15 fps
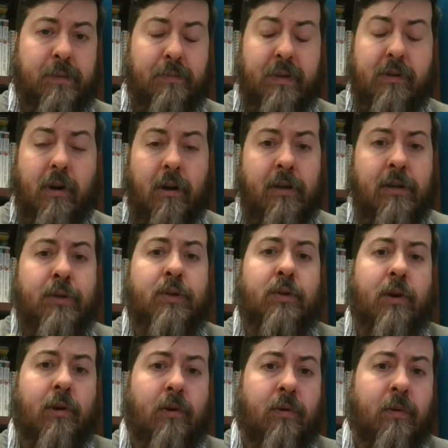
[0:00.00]
But
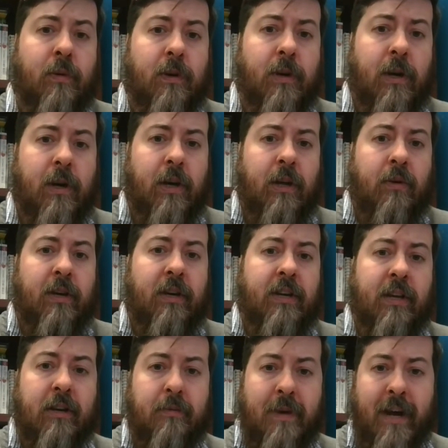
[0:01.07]
also, we
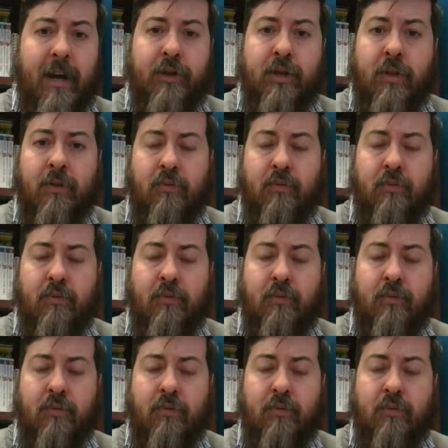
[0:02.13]
can imagine